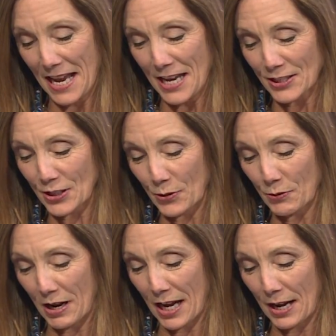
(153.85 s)
So
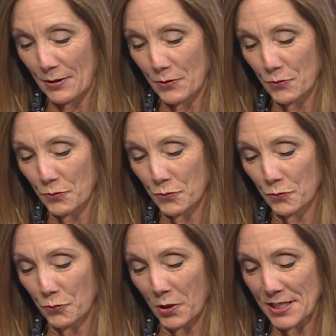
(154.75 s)

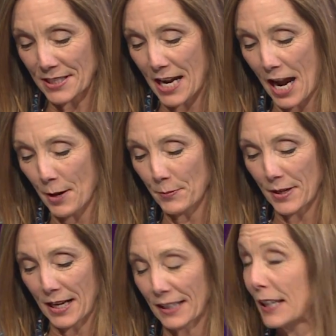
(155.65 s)
was Tom,
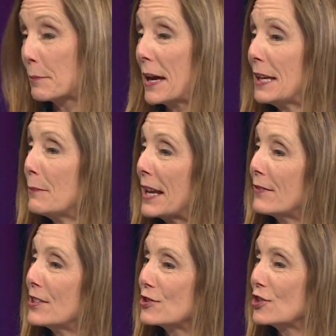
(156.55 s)
like many men of
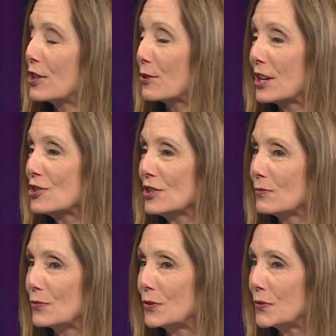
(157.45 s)
his
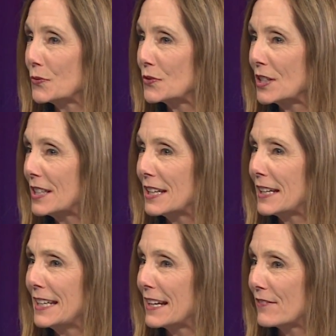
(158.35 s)
generation, did
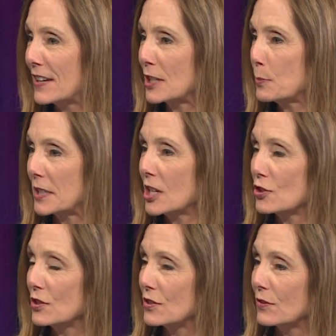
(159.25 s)
he have
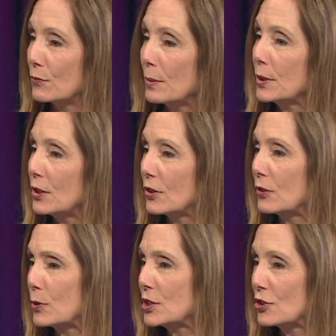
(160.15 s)
expectations of women, or
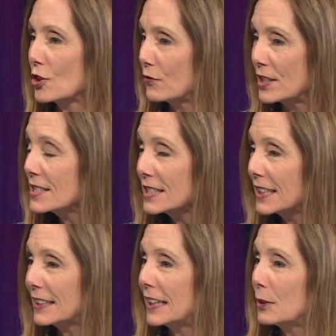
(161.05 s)
was he chauvinistic
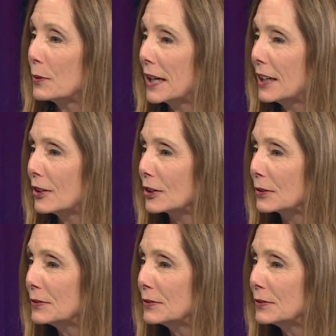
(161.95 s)
in any way? Or